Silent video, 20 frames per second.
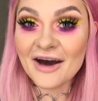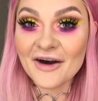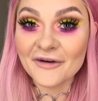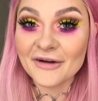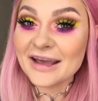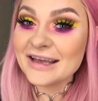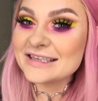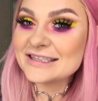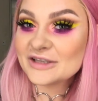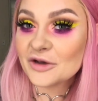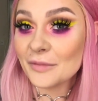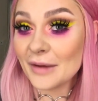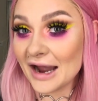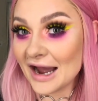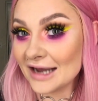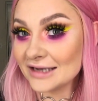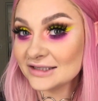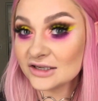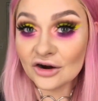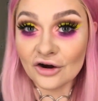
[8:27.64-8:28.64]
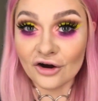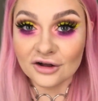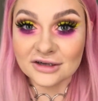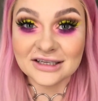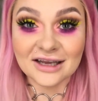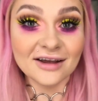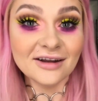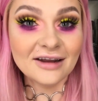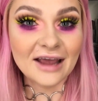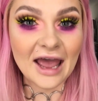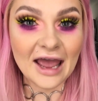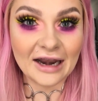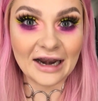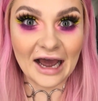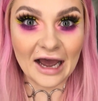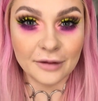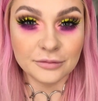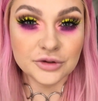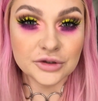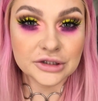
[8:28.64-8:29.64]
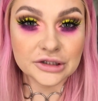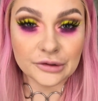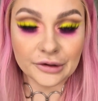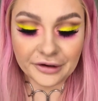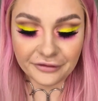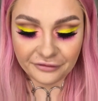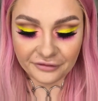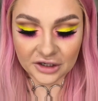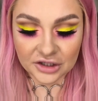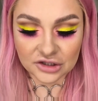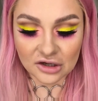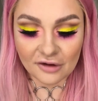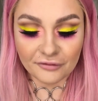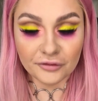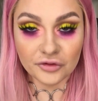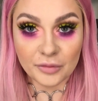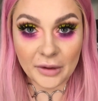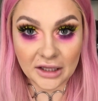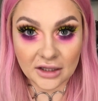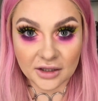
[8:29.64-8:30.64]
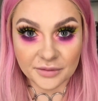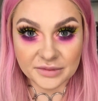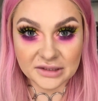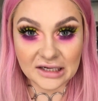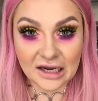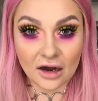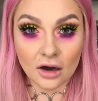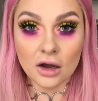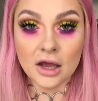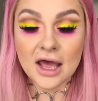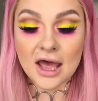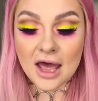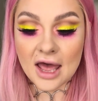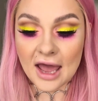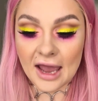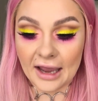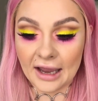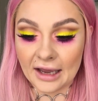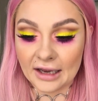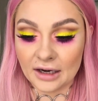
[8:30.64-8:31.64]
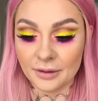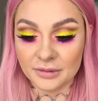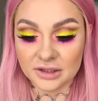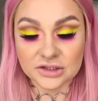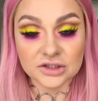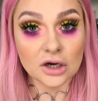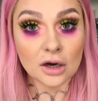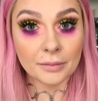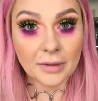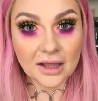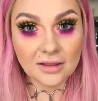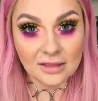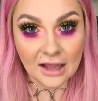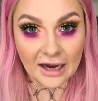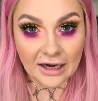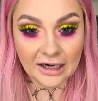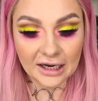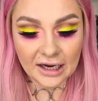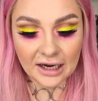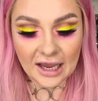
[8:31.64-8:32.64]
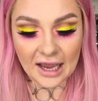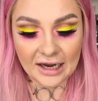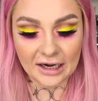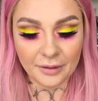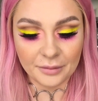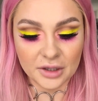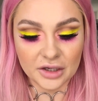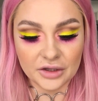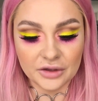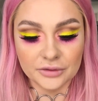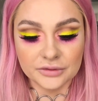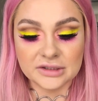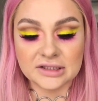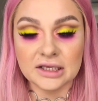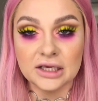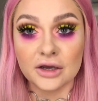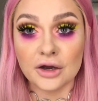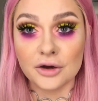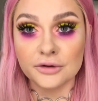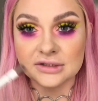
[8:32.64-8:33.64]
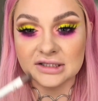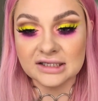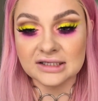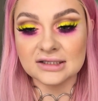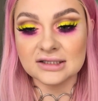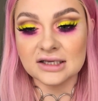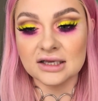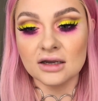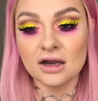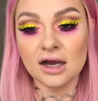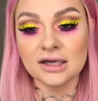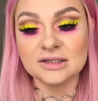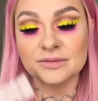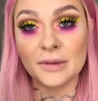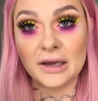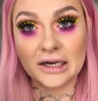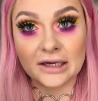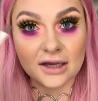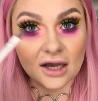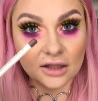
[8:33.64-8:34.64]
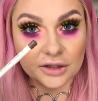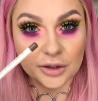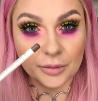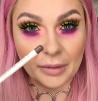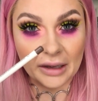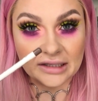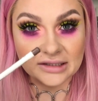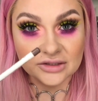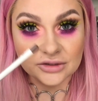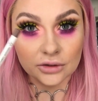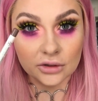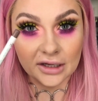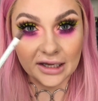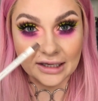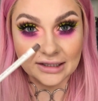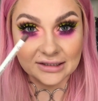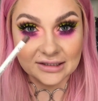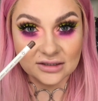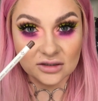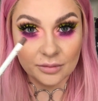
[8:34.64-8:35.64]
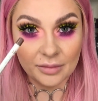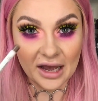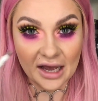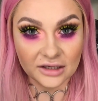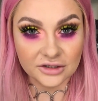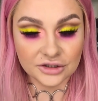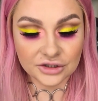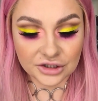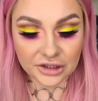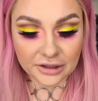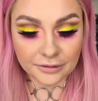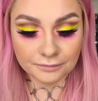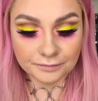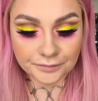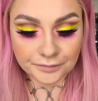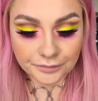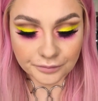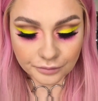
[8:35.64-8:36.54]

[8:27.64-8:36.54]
Okay, so my eyes are all done, and I'm just going to finish off with my lips now. And I'm going to start by lining, and I'm going to use the OCC Cosmetic Color Pencil in Sebastien.